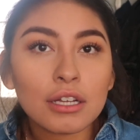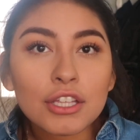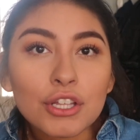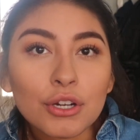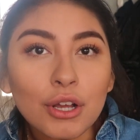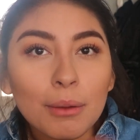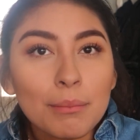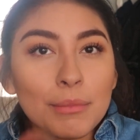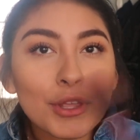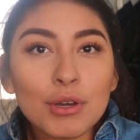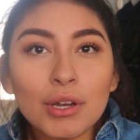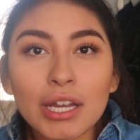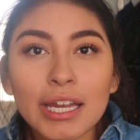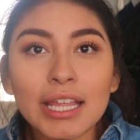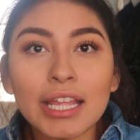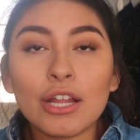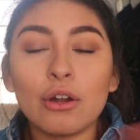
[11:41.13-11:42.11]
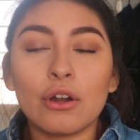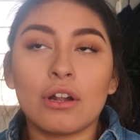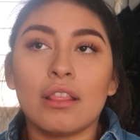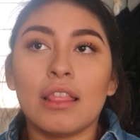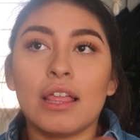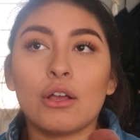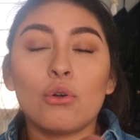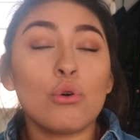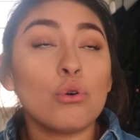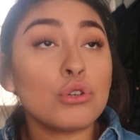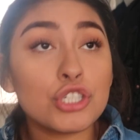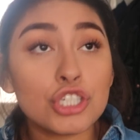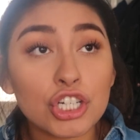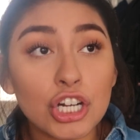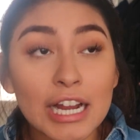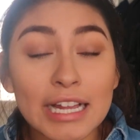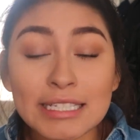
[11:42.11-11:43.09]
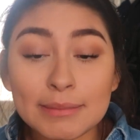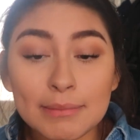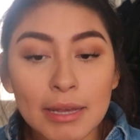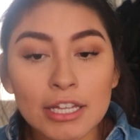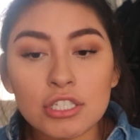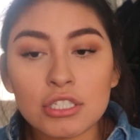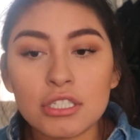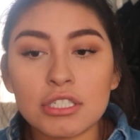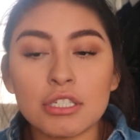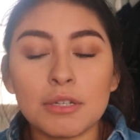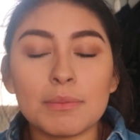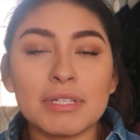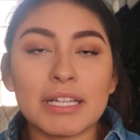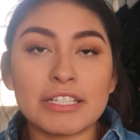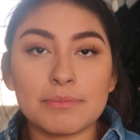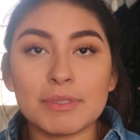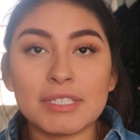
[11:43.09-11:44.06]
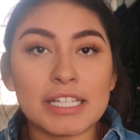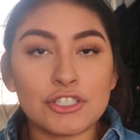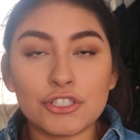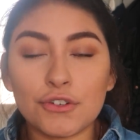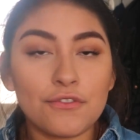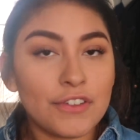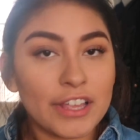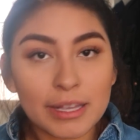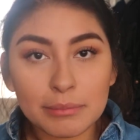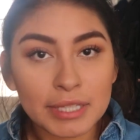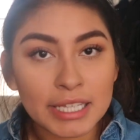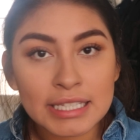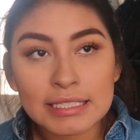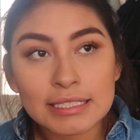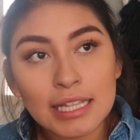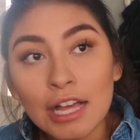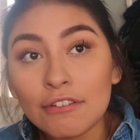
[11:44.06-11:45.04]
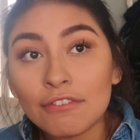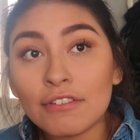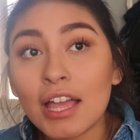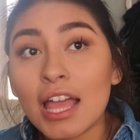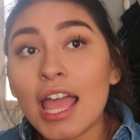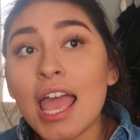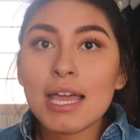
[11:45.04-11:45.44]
you know, community or like culture as much, you know, besides your family and stuff.